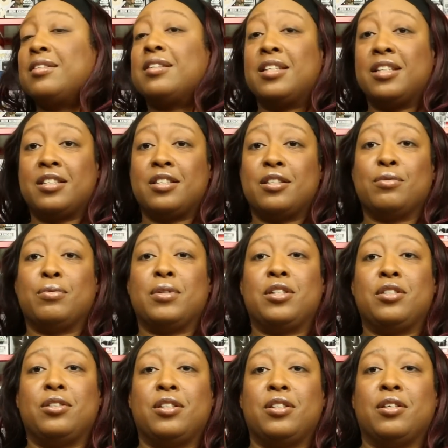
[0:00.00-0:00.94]
this is
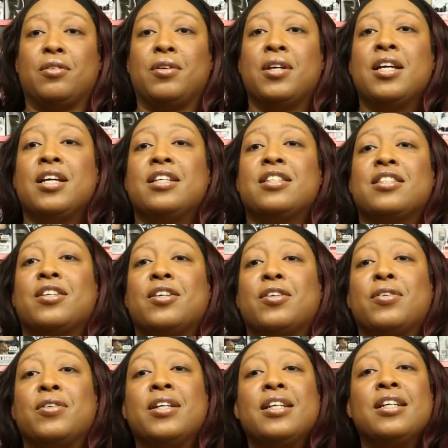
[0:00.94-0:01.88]
what you do.
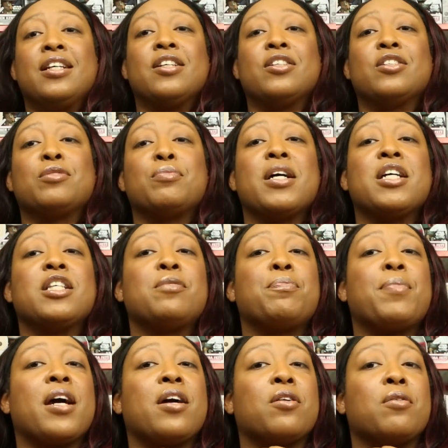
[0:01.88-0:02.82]
So here's my
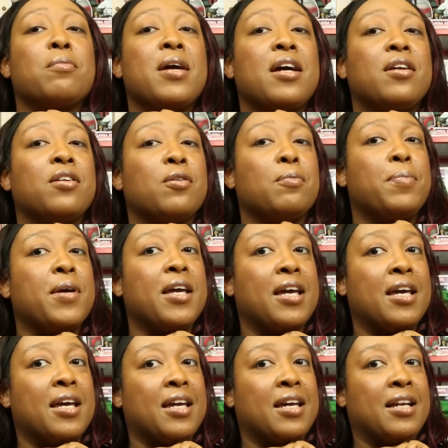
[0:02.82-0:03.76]
Spider-Mander
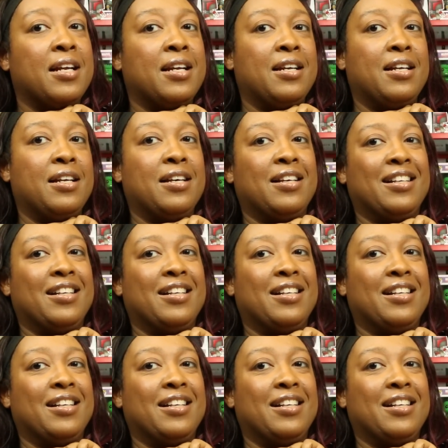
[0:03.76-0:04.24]
pin.